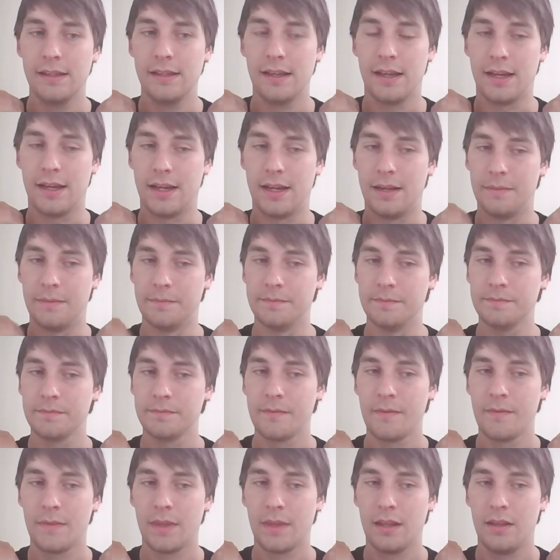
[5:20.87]
um,
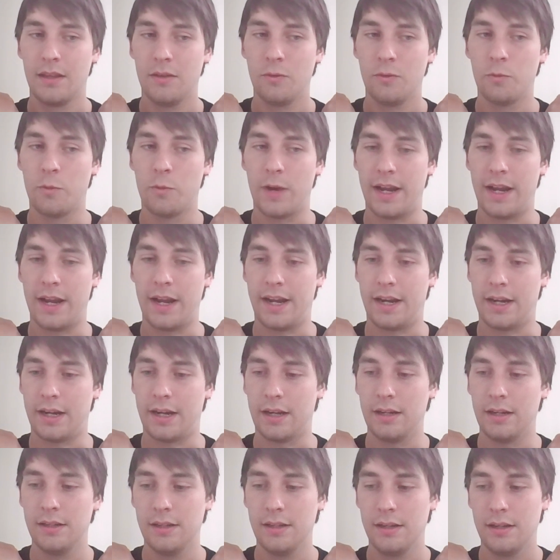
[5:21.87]
where